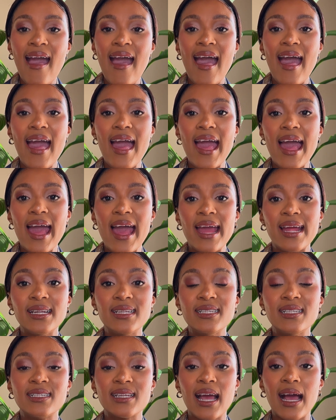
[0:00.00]

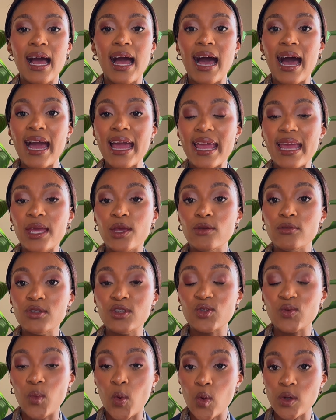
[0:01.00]
and I
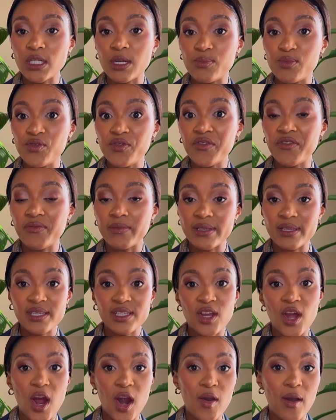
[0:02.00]
use waterproof
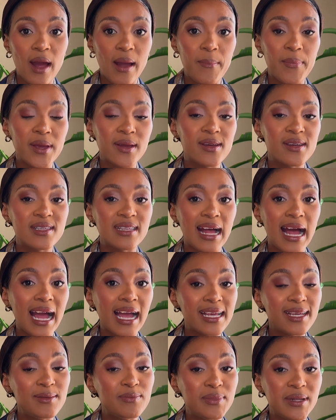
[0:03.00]
mascara, because
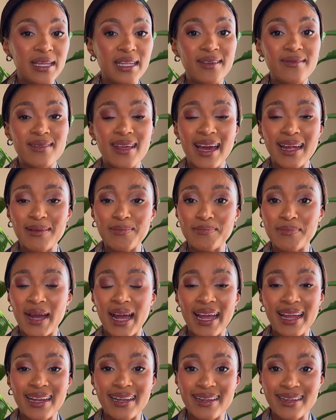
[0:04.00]
I believe that
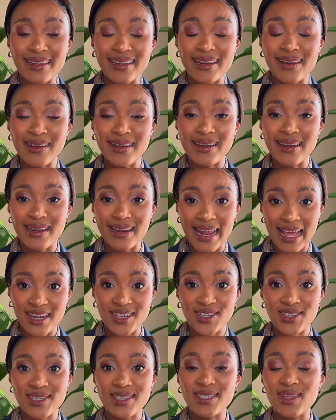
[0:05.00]
my
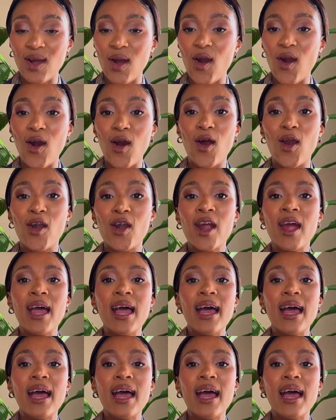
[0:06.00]
lashes are